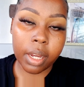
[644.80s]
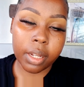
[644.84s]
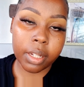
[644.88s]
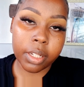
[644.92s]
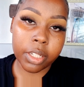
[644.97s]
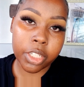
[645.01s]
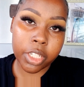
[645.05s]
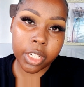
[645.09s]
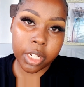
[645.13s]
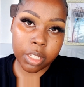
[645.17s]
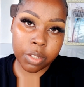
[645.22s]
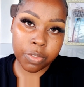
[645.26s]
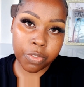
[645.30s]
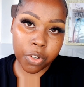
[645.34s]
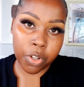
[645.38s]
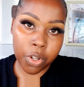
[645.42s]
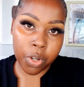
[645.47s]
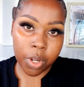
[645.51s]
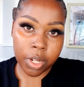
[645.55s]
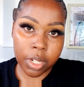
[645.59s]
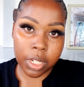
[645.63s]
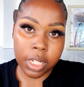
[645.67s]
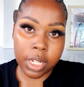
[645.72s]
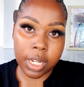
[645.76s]
just for
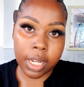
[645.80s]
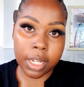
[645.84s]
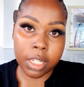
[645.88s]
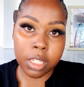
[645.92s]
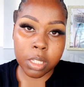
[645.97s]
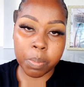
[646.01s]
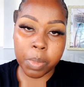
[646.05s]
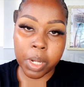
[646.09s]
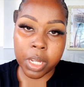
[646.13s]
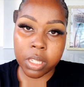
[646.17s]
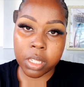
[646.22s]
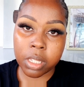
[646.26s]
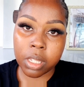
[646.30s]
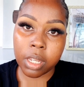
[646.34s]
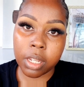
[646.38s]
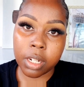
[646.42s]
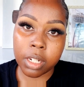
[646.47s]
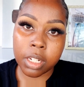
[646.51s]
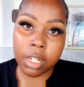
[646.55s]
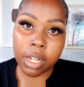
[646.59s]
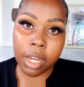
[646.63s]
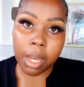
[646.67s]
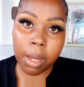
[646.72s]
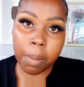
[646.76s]
context, my skin
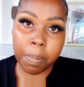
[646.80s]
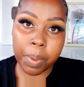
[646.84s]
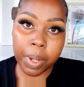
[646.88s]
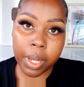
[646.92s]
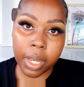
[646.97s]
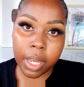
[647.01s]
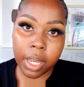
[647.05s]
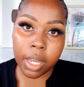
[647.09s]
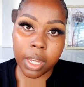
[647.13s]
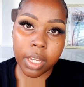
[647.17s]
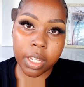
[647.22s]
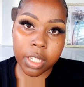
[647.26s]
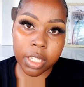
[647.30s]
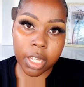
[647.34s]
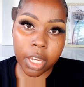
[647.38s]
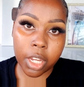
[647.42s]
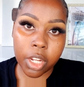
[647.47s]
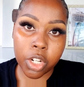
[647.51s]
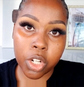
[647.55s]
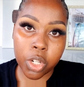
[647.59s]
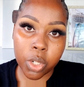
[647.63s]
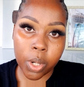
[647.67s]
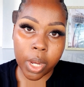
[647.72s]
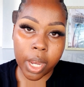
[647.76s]
type is
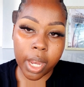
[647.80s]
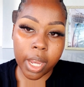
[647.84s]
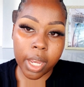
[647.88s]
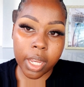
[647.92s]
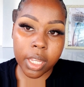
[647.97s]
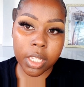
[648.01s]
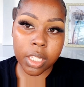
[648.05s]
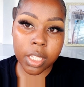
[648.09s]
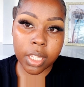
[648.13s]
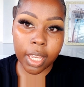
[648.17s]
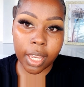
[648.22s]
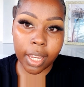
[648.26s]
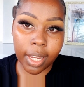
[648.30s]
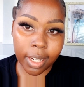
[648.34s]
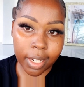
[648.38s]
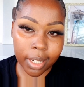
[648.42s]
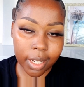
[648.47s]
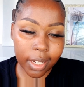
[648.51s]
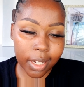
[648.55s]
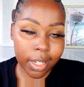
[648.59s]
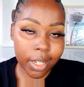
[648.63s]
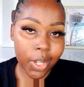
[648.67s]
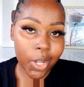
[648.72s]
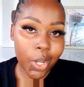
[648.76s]
dry skin,
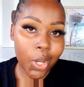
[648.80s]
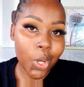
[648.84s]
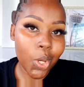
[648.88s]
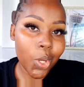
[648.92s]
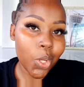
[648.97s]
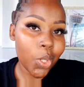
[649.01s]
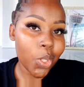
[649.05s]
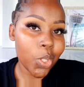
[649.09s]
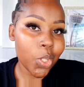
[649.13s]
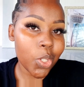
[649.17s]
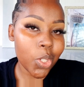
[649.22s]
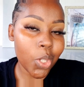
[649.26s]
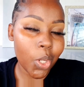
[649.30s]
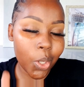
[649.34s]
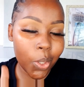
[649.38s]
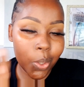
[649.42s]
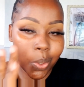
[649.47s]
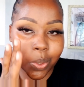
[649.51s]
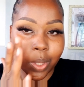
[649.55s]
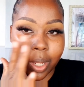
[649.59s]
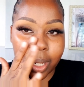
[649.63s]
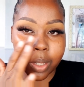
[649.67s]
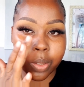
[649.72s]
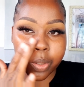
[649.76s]
so
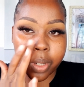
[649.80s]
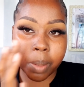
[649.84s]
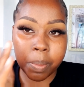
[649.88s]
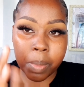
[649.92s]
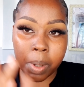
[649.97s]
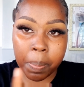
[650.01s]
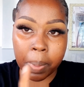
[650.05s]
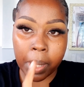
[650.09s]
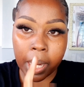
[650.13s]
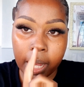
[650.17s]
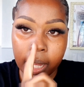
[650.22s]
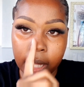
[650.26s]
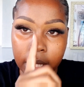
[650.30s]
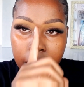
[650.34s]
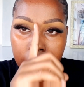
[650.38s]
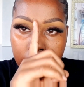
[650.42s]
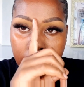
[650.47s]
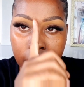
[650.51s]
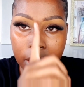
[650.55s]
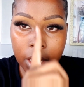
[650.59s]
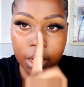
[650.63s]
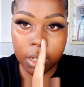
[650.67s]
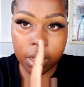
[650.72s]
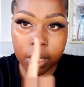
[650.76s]
that is why I'm applying
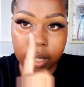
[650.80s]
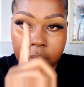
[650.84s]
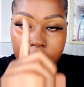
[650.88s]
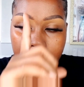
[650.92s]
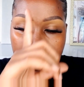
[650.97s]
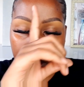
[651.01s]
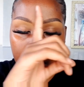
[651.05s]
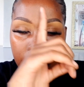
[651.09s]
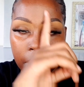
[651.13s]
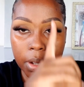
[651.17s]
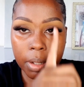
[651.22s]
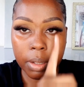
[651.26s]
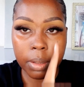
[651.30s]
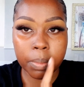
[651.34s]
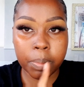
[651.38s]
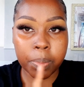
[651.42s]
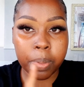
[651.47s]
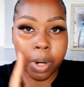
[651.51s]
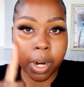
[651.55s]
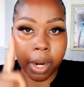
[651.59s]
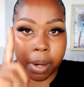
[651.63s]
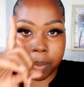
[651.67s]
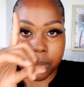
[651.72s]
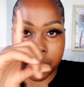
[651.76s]
the
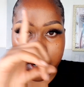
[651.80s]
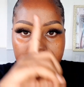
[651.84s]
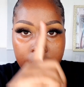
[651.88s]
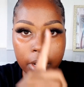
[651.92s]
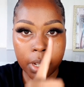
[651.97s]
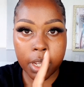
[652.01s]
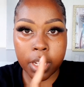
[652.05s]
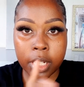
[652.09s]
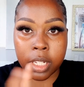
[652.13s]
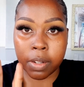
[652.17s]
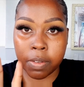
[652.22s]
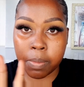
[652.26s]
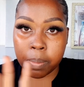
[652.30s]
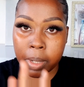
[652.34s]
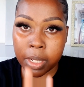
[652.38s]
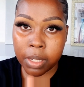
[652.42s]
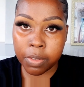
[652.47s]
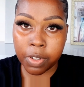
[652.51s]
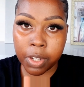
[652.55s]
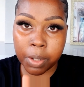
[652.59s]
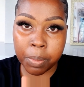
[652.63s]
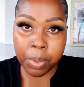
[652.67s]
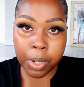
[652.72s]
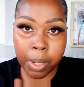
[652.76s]
primer. It's a
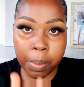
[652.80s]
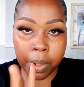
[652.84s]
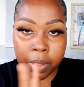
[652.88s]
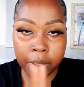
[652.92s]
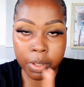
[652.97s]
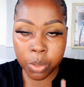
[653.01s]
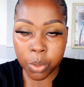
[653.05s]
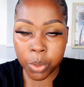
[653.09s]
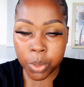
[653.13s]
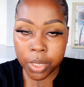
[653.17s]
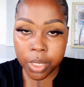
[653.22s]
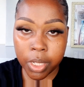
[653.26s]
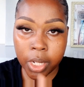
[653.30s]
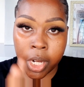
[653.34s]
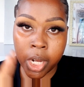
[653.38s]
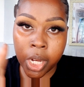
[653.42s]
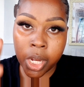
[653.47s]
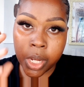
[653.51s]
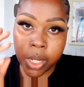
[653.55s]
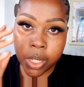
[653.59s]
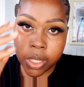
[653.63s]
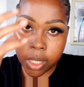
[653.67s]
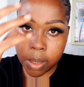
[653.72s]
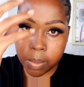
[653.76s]
mattifying primer, this one,
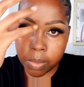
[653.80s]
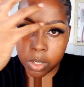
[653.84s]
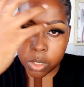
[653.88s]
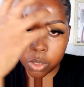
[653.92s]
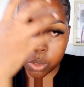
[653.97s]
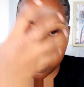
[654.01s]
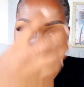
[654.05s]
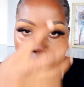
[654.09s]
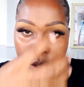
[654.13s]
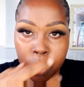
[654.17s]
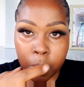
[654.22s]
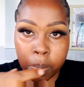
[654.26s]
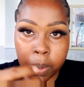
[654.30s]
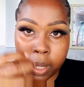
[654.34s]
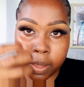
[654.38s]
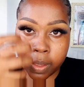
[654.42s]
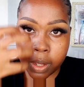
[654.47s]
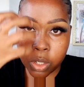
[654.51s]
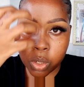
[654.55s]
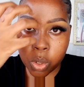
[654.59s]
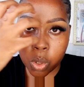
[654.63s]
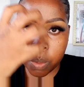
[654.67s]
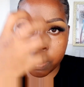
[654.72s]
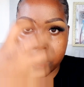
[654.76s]
so I'm just going to apply
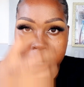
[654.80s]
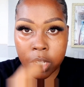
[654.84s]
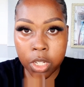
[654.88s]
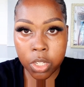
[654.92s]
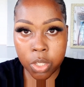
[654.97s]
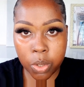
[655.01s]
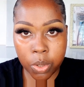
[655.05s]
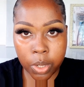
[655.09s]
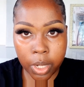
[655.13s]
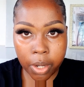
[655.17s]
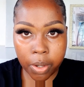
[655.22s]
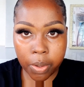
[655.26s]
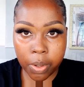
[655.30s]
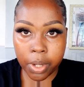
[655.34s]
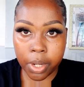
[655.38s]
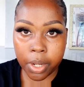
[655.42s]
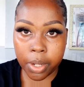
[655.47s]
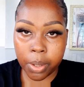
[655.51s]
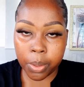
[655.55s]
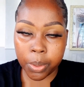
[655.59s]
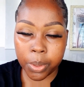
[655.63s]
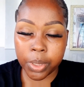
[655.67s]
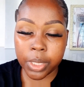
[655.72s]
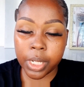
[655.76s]
that on my T-zone area
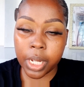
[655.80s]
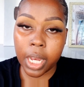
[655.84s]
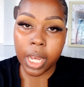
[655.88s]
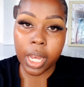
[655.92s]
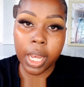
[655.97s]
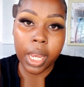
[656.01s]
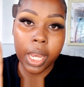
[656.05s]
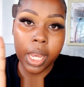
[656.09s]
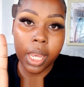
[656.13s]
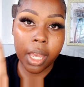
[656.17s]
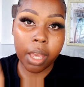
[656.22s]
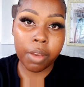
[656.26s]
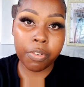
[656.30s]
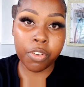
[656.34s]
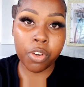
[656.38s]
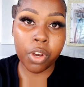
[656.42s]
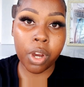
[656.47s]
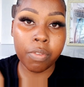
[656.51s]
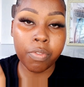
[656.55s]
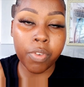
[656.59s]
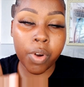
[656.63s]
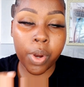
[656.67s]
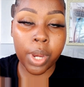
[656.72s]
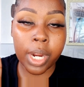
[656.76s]
alone. If you
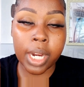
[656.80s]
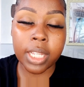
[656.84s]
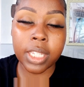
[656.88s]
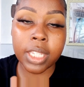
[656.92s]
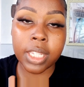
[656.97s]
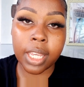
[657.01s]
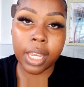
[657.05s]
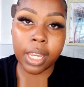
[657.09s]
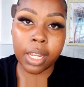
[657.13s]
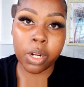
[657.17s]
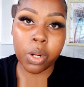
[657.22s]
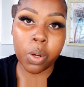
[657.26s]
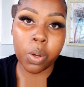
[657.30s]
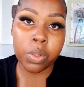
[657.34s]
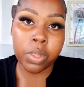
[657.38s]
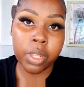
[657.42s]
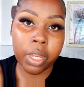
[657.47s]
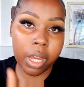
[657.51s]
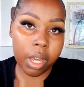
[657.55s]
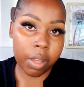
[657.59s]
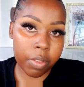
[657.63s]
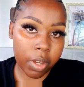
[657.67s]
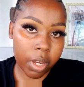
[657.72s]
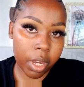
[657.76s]
have oily skin, on the
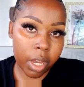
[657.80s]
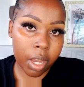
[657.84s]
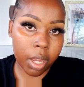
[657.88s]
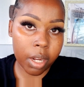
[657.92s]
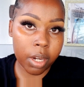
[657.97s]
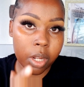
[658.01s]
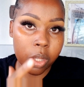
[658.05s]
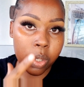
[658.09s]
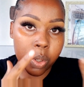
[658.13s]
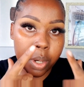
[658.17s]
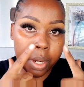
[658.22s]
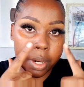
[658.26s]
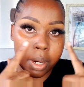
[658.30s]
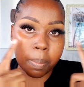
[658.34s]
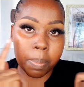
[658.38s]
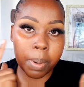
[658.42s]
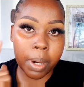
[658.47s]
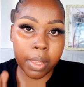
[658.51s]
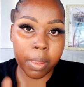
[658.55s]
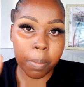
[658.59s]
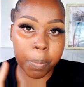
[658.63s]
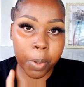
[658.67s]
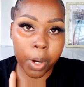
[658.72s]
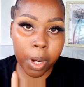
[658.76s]
other hand, you can apply
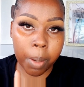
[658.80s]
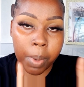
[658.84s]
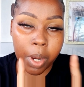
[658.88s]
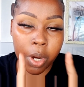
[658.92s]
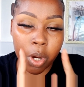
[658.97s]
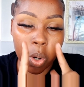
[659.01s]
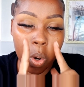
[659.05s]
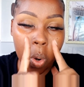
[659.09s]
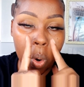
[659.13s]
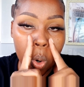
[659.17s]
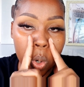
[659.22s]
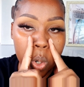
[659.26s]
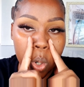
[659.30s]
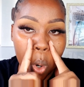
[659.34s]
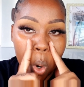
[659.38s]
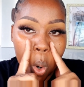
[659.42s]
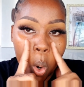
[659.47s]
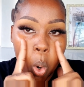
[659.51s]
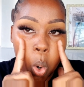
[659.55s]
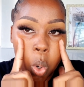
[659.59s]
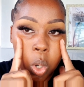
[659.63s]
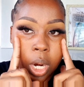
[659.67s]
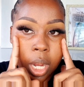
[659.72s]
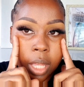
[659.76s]
the primer on
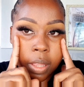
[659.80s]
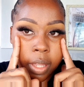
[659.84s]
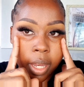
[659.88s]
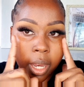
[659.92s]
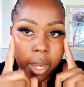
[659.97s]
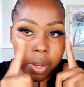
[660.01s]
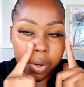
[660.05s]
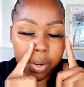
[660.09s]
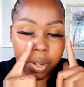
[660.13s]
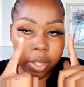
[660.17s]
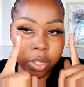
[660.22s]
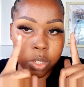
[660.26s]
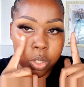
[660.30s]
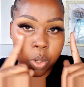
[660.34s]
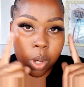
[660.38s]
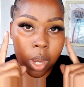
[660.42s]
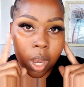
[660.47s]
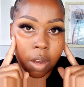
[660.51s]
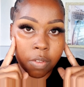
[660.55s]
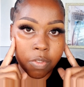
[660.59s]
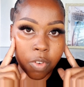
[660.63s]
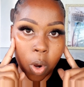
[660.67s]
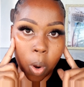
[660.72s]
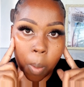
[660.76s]
all other areas you
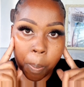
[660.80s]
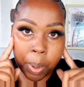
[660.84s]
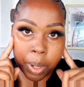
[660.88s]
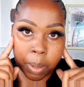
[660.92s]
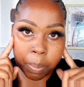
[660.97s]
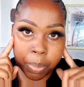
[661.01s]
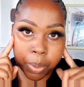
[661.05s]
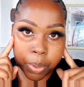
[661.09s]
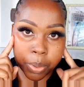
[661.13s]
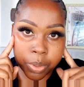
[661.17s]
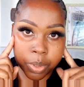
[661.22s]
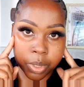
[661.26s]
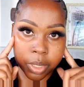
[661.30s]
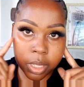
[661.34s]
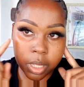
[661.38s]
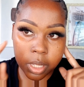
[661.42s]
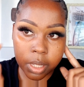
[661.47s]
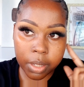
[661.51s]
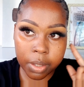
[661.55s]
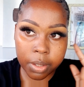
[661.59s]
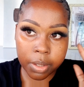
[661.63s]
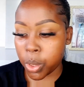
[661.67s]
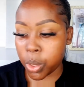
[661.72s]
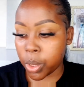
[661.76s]
have open pores.
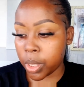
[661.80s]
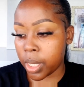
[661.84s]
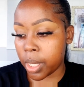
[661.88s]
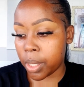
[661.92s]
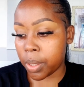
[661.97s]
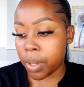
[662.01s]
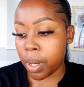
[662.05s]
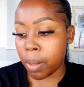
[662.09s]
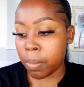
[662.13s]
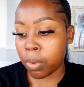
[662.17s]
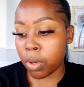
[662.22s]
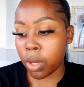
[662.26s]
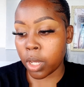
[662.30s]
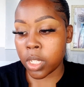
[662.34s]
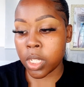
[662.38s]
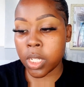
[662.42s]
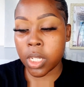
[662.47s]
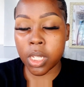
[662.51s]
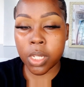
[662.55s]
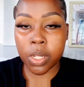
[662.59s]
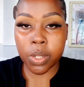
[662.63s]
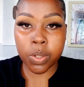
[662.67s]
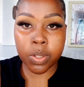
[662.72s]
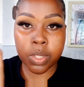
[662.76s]
So now I'm going to
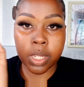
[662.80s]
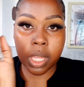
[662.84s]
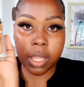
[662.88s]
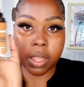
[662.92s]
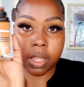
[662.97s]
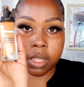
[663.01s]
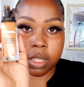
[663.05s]
use the